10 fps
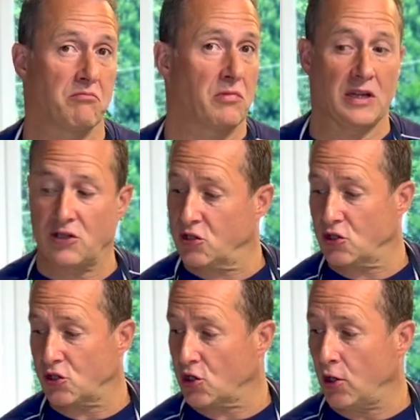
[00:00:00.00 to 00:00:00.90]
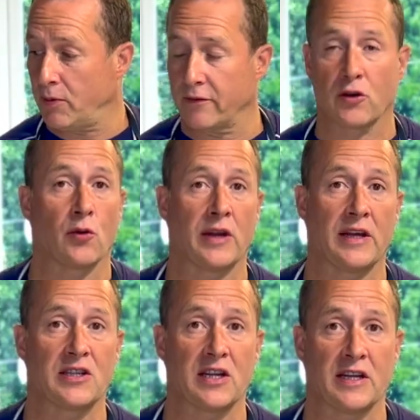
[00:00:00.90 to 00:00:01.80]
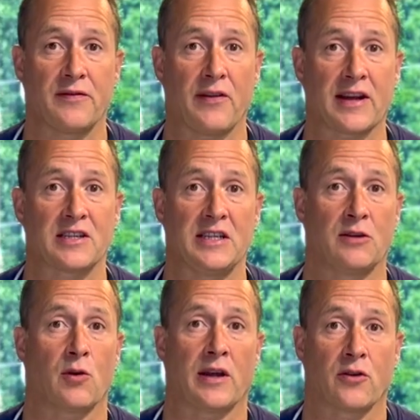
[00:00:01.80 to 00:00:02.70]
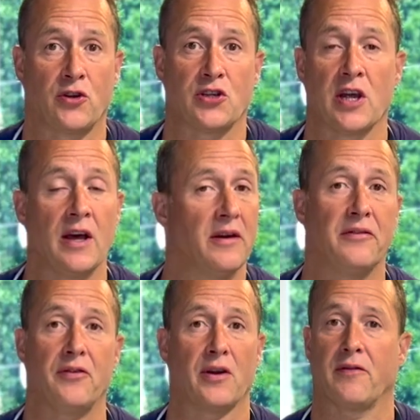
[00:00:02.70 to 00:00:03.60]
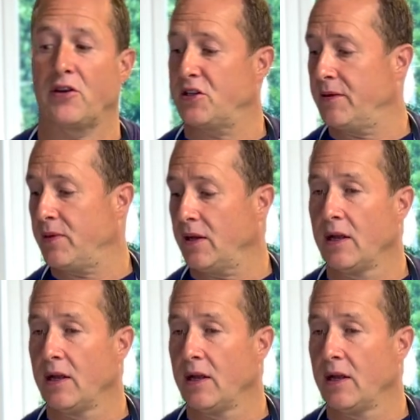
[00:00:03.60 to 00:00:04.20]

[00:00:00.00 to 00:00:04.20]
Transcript: It's just a couple of ingredients in it, flaxseed crackers, very, very simple.